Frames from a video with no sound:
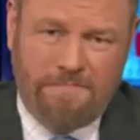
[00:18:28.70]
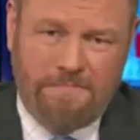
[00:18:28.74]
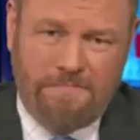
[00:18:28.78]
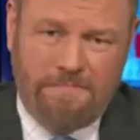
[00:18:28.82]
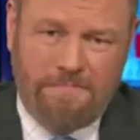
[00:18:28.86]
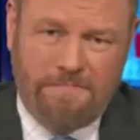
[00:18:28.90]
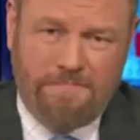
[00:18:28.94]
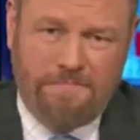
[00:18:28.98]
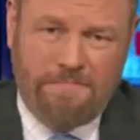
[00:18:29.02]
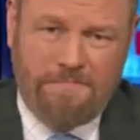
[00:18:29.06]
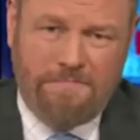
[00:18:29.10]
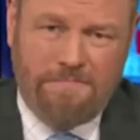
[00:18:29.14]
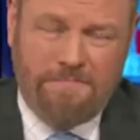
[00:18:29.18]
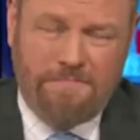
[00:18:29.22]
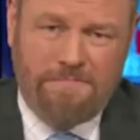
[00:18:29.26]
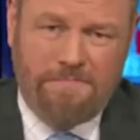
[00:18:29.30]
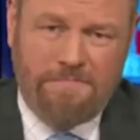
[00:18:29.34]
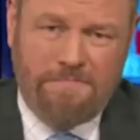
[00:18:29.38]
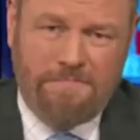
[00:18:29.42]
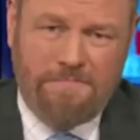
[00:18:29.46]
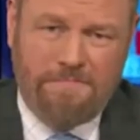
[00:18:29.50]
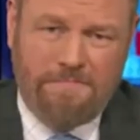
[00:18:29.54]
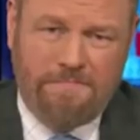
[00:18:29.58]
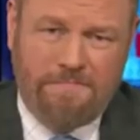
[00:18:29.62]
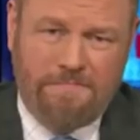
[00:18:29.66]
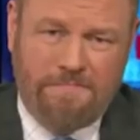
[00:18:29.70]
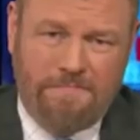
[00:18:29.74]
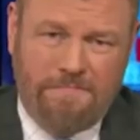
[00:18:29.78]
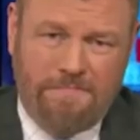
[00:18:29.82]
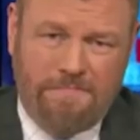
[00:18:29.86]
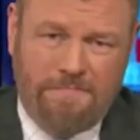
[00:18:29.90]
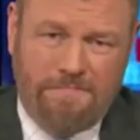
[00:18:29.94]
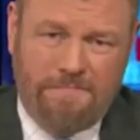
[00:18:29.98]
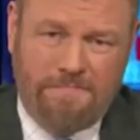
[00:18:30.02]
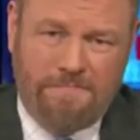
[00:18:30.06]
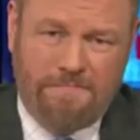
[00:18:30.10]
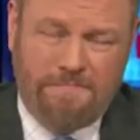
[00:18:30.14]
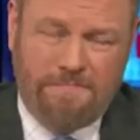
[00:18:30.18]

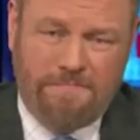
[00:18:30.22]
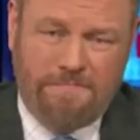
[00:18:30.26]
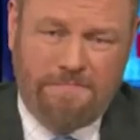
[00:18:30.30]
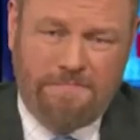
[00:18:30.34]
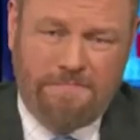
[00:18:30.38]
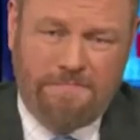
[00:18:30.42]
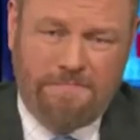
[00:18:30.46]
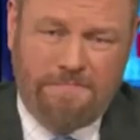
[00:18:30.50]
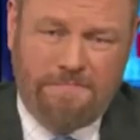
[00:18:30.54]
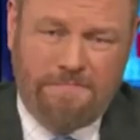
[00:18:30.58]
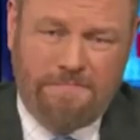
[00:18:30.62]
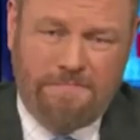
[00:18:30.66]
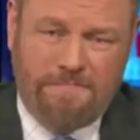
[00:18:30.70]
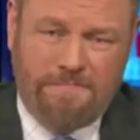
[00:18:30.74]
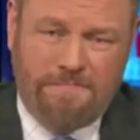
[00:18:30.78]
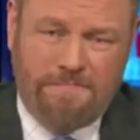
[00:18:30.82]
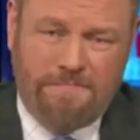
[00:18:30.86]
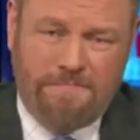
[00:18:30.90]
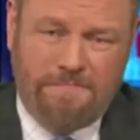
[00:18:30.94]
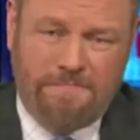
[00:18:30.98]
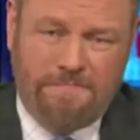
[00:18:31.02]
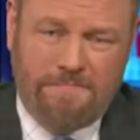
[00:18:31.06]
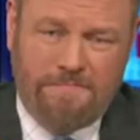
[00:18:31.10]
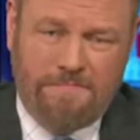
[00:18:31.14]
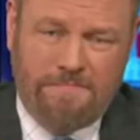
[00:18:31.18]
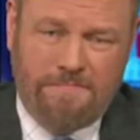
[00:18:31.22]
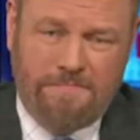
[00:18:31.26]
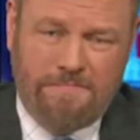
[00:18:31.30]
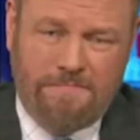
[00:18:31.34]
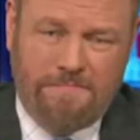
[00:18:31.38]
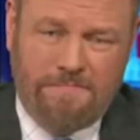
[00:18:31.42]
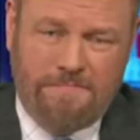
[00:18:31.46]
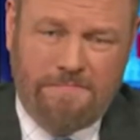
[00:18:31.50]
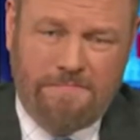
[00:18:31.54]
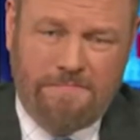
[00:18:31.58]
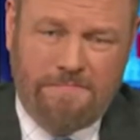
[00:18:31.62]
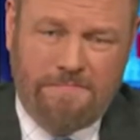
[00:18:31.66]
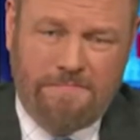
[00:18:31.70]

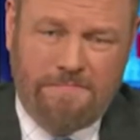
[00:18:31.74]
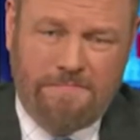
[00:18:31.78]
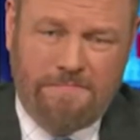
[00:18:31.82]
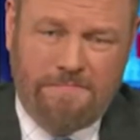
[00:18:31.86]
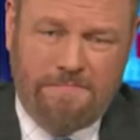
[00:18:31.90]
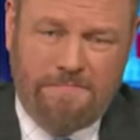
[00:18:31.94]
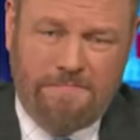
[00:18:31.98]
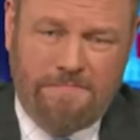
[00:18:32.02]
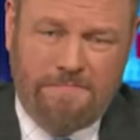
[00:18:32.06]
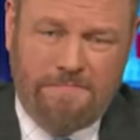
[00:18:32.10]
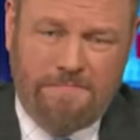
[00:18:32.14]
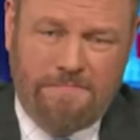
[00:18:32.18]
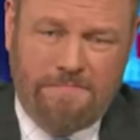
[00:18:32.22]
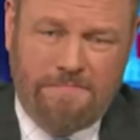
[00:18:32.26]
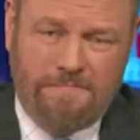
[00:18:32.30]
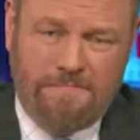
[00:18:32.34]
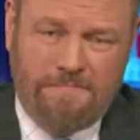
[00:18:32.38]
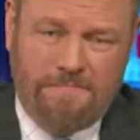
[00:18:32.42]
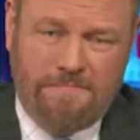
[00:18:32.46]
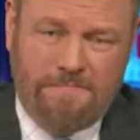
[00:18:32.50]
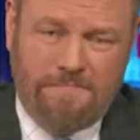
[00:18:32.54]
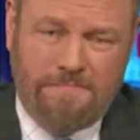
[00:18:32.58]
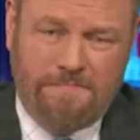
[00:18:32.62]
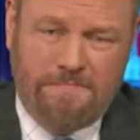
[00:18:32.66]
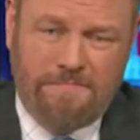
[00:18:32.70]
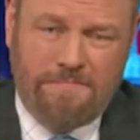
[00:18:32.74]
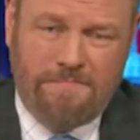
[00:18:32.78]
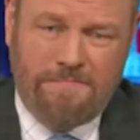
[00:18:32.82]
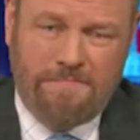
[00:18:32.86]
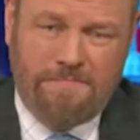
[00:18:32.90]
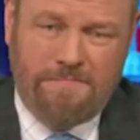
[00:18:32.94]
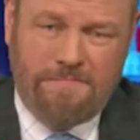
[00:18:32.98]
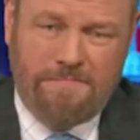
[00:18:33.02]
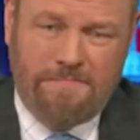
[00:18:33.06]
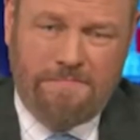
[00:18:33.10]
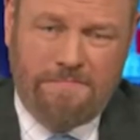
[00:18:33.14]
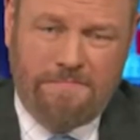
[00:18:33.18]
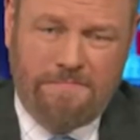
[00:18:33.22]

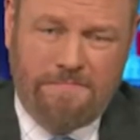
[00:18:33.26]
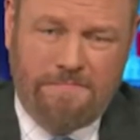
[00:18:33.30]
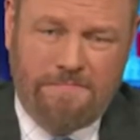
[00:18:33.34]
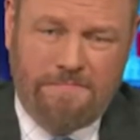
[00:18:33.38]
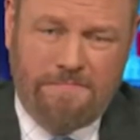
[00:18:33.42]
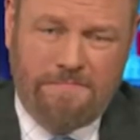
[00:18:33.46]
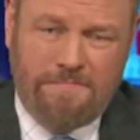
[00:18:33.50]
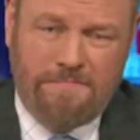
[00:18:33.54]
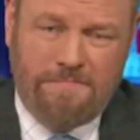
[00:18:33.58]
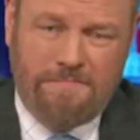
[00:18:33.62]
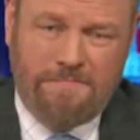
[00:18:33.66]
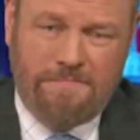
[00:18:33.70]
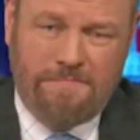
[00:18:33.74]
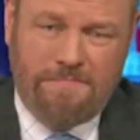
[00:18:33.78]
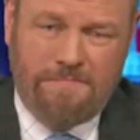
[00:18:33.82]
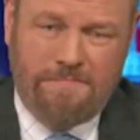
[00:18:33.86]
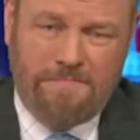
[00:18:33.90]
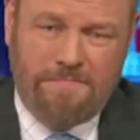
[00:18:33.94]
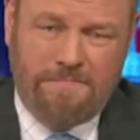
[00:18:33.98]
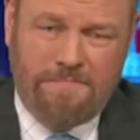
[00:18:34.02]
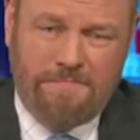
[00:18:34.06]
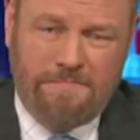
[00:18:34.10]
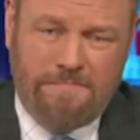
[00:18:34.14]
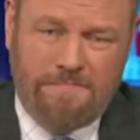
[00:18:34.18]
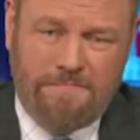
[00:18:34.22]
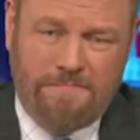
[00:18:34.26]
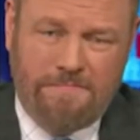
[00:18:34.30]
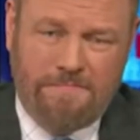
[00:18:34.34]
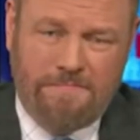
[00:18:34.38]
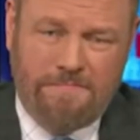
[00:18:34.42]
(silent)